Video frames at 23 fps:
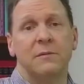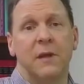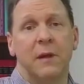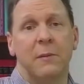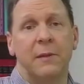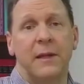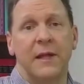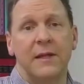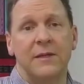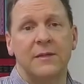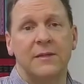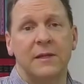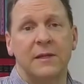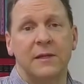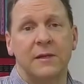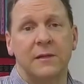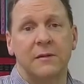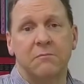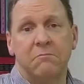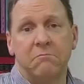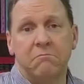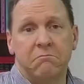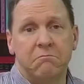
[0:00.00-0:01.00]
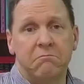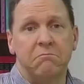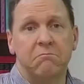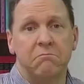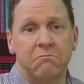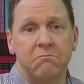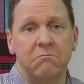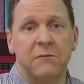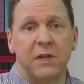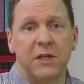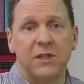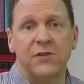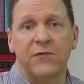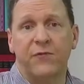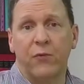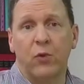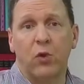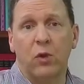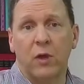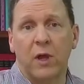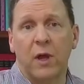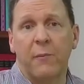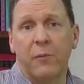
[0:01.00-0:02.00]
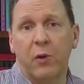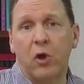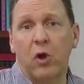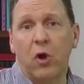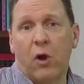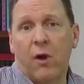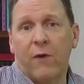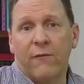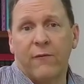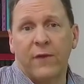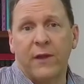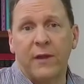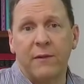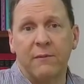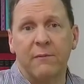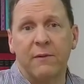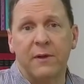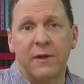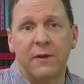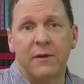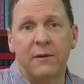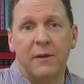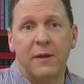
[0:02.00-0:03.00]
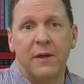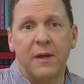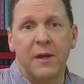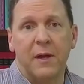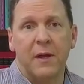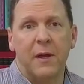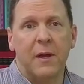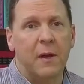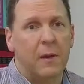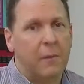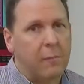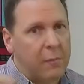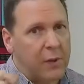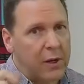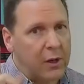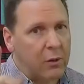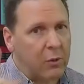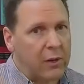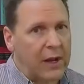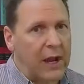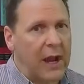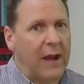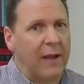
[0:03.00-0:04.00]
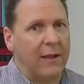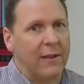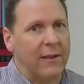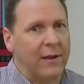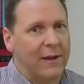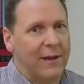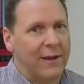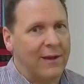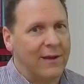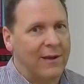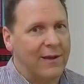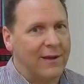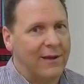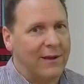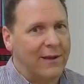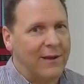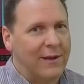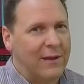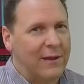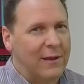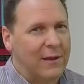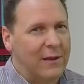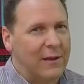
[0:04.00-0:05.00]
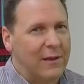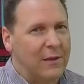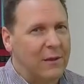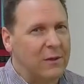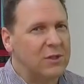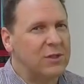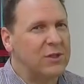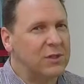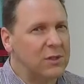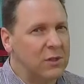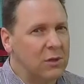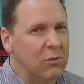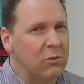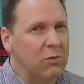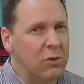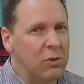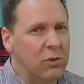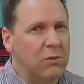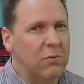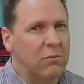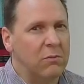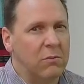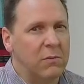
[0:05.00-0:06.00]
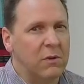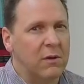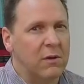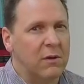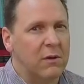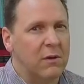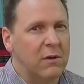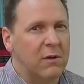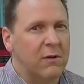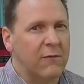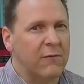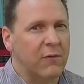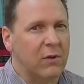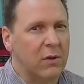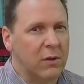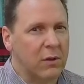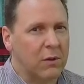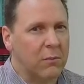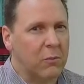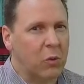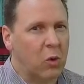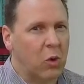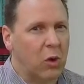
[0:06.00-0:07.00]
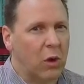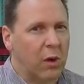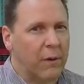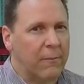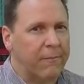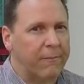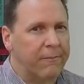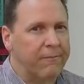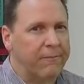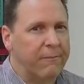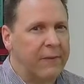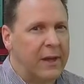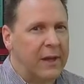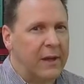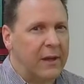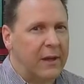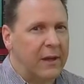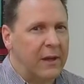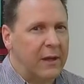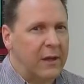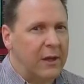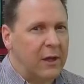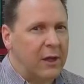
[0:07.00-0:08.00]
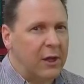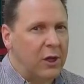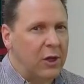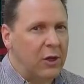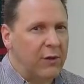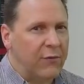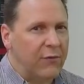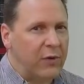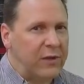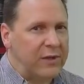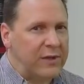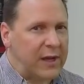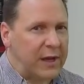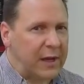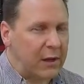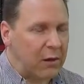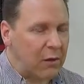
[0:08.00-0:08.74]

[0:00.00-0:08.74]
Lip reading: I mean, that's a full cup of coffee. But in reality, there's still room for a little more. You know, if we take it